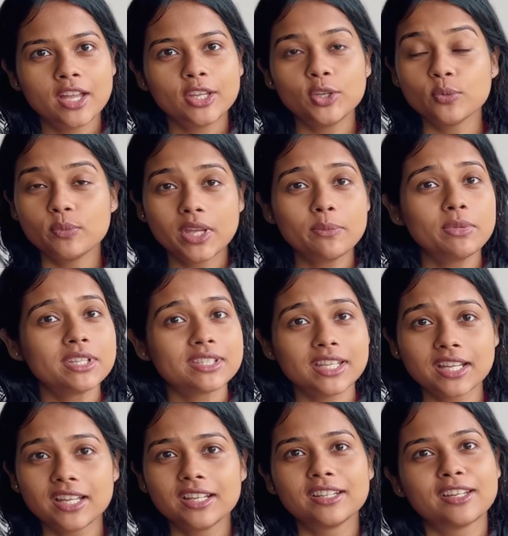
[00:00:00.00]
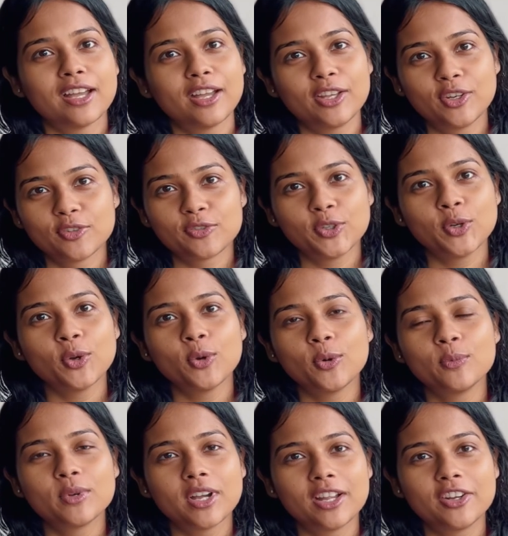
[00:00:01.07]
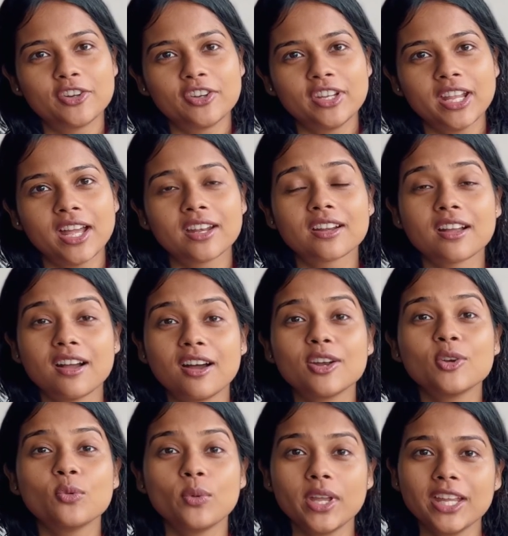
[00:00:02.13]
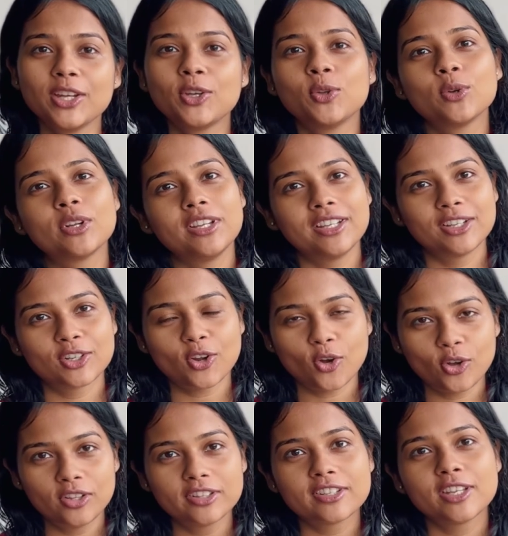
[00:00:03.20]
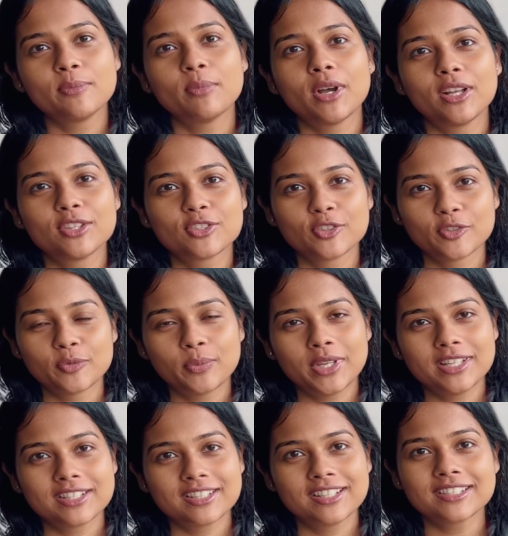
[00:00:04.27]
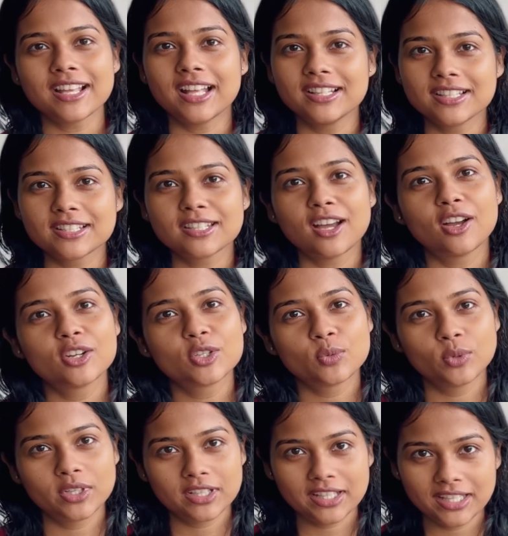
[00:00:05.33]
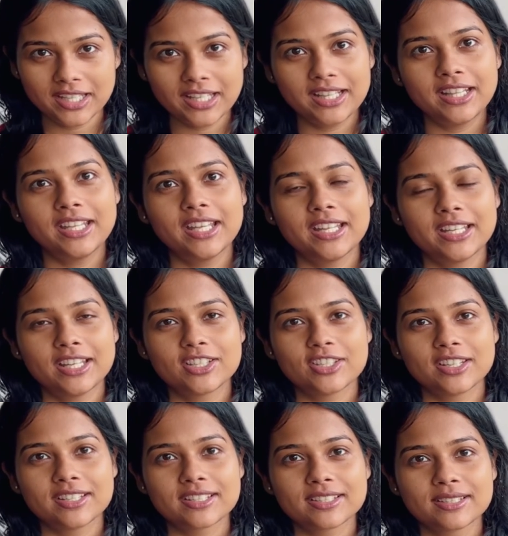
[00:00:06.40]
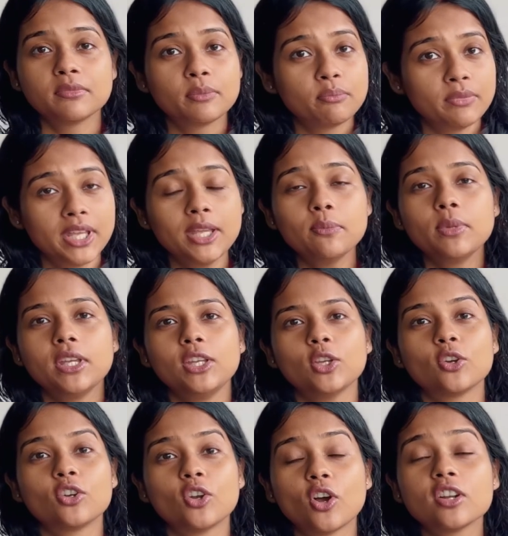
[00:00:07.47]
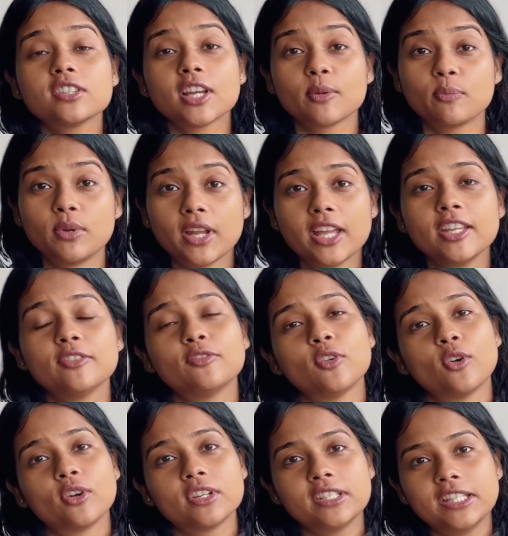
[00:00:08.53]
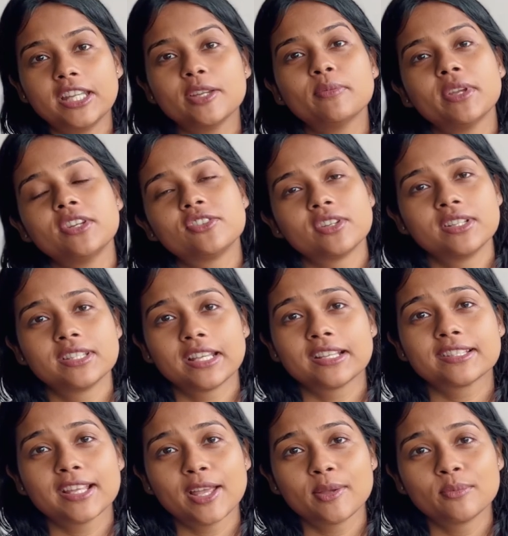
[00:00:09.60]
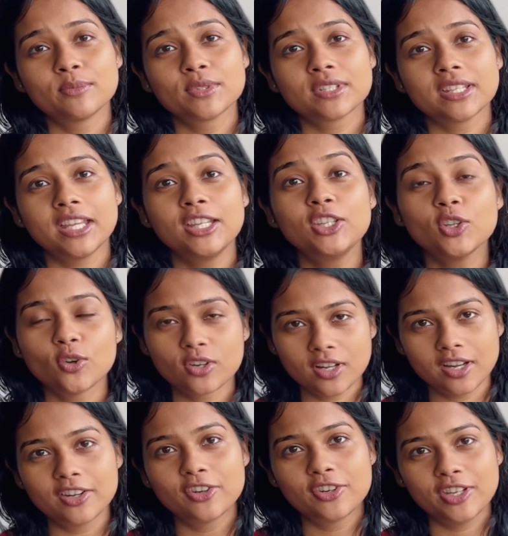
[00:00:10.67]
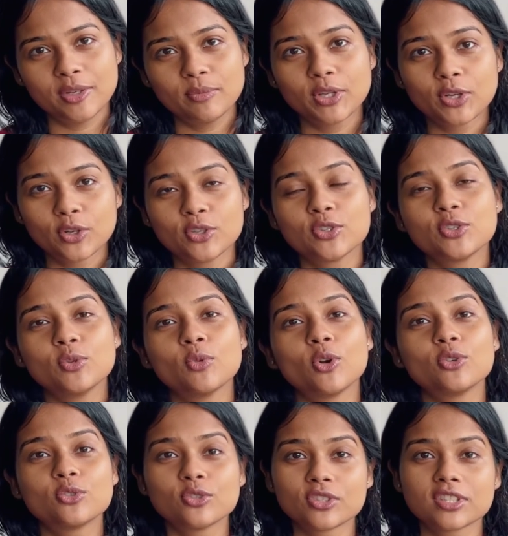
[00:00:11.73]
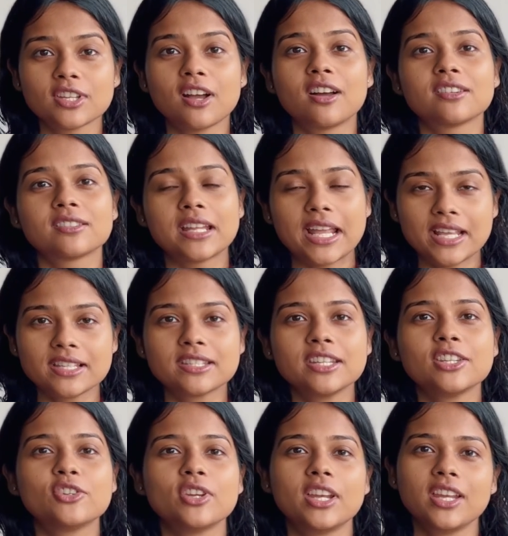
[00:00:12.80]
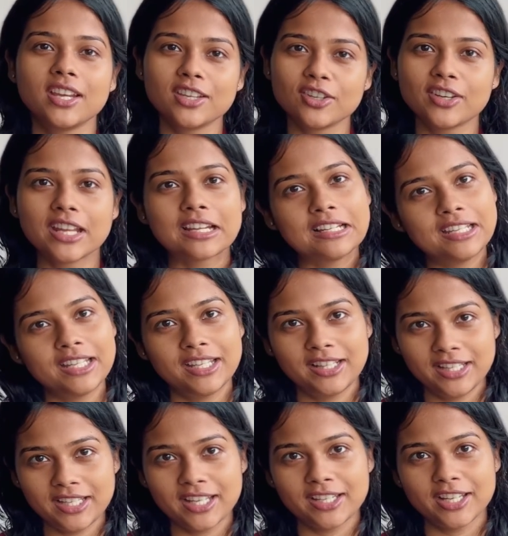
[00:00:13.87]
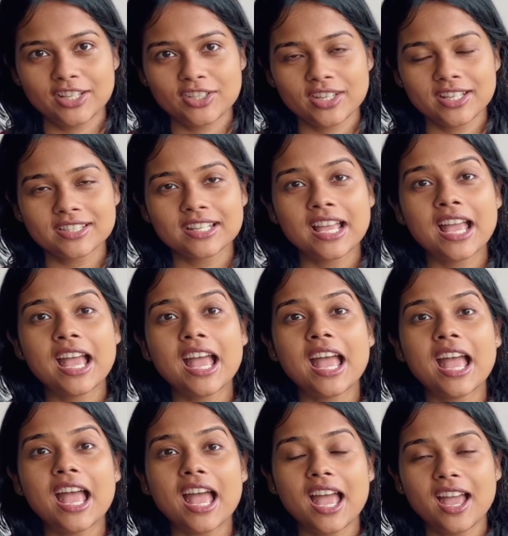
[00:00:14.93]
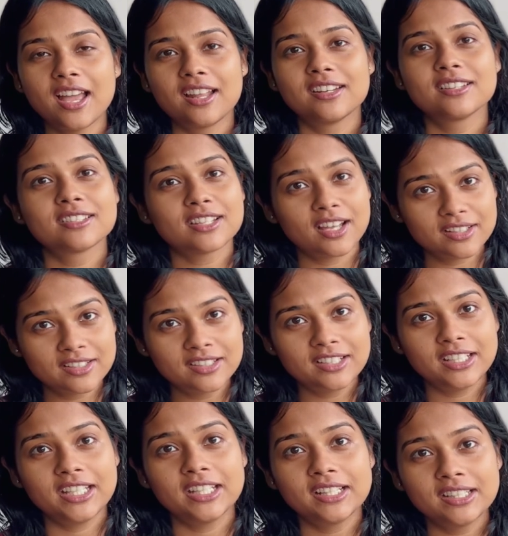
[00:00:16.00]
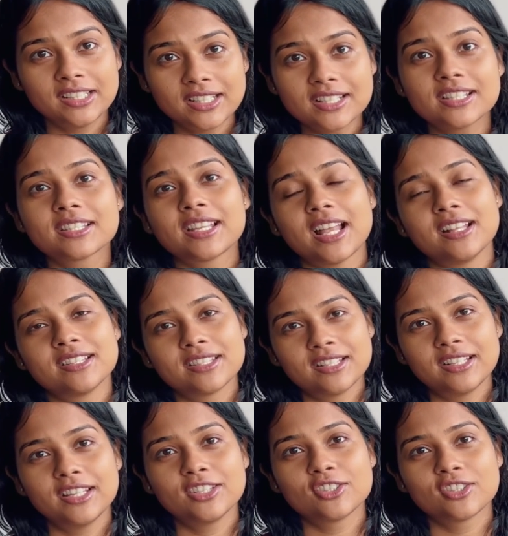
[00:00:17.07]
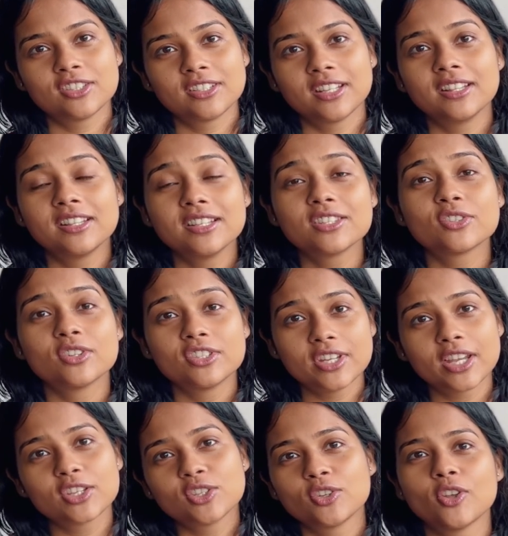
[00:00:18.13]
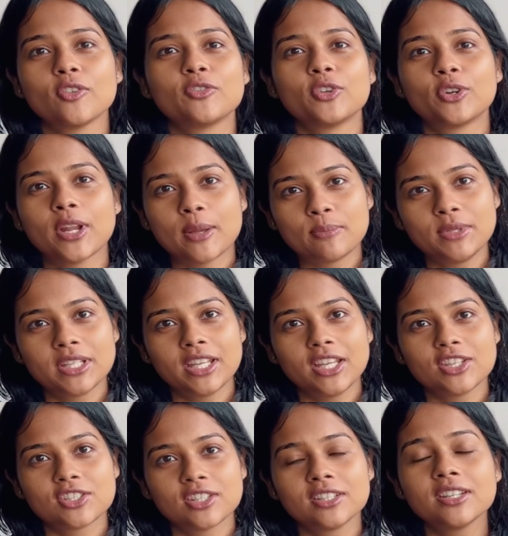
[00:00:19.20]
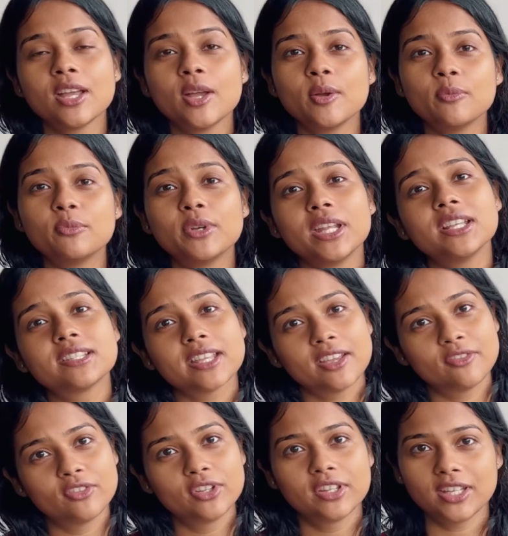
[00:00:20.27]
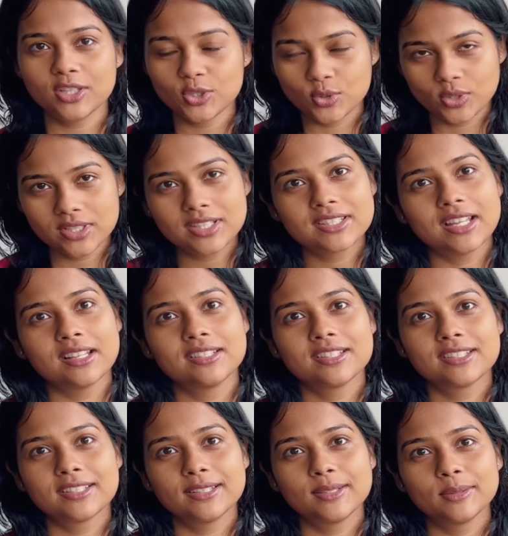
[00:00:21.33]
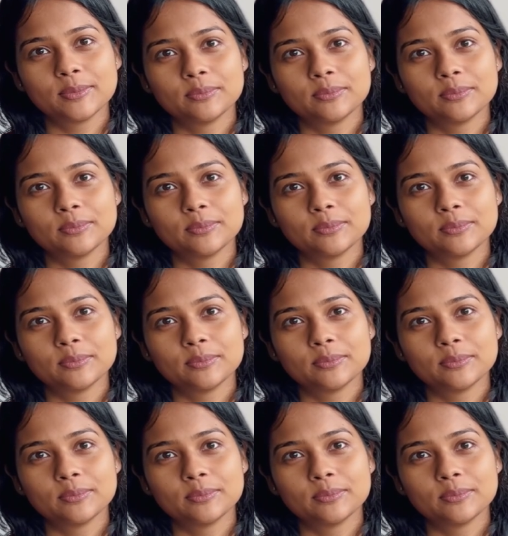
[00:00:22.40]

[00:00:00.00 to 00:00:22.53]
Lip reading: You may be sick and tired of your home country and can't wait to clear all 3 parts of PACES and start working in the NHS. Maybe you're not applying for DM entrance exams in your country because you want to start ST training directly in the NHS, and suddenly this cancellation and this rejection of your application brings everything to a standstill.